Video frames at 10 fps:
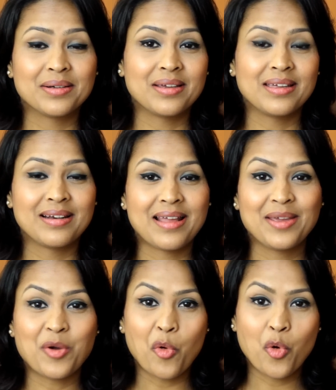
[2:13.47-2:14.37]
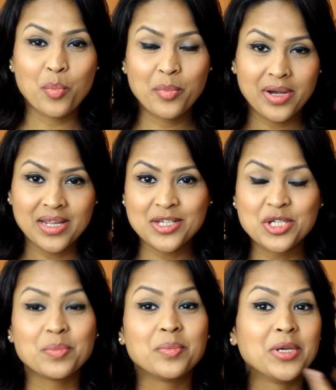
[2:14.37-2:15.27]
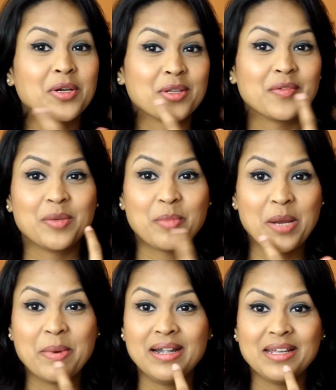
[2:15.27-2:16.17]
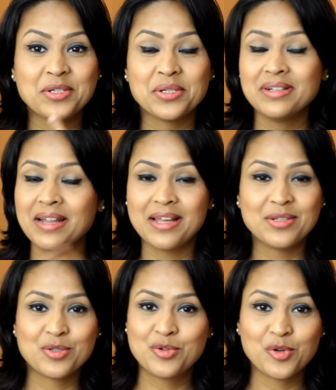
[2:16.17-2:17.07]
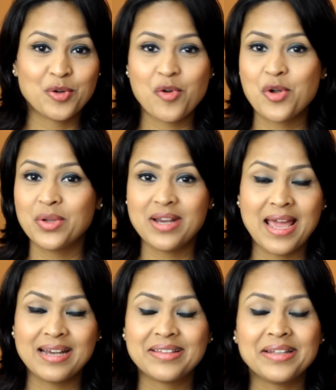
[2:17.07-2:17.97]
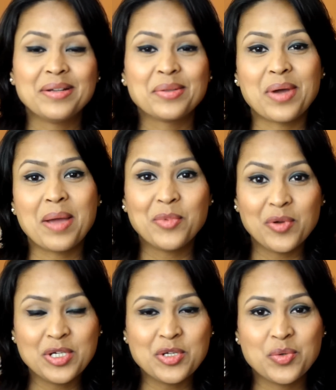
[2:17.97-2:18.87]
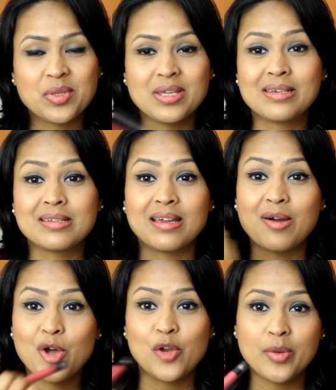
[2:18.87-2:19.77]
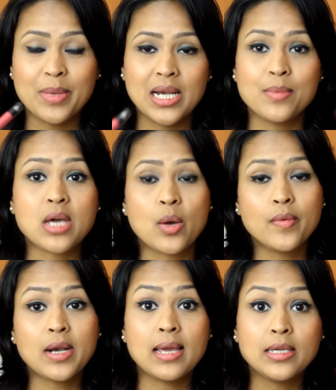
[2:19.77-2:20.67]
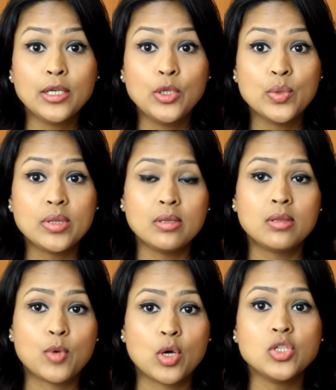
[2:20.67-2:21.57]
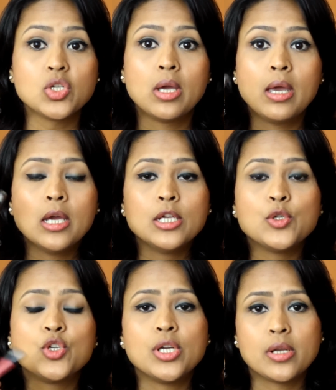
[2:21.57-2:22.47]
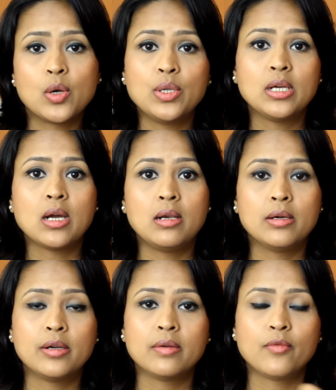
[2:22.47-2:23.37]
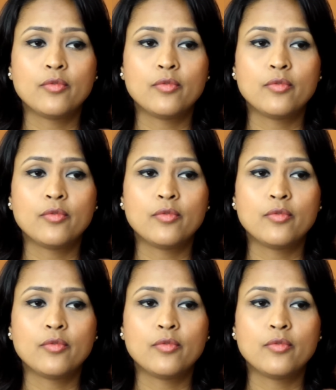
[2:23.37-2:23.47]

in like ombrage because of the pigmentation, and I just do not want to enhance it. So I'm going to use it all over my lips. However, I can use the sponge to share out the color